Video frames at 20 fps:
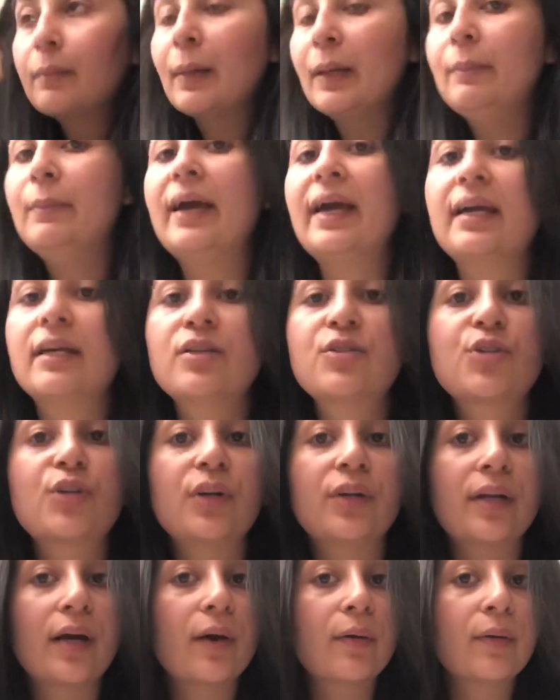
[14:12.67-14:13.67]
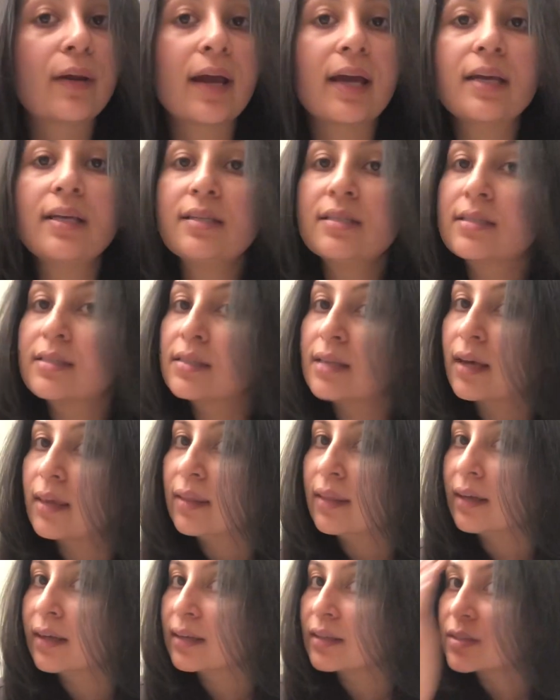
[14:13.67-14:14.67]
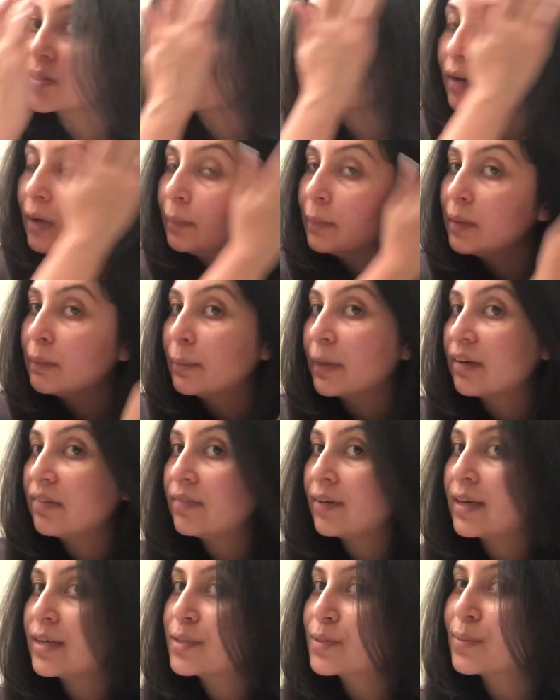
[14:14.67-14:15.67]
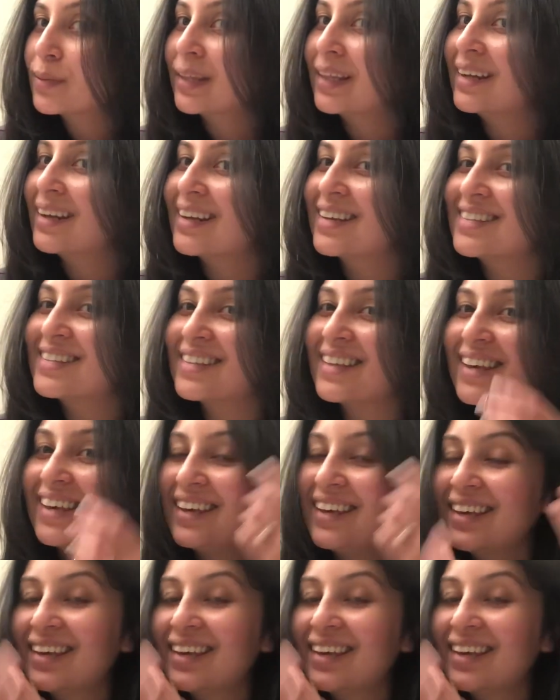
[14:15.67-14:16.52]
my bangs turned out nice. I think it's framing my face really nicely.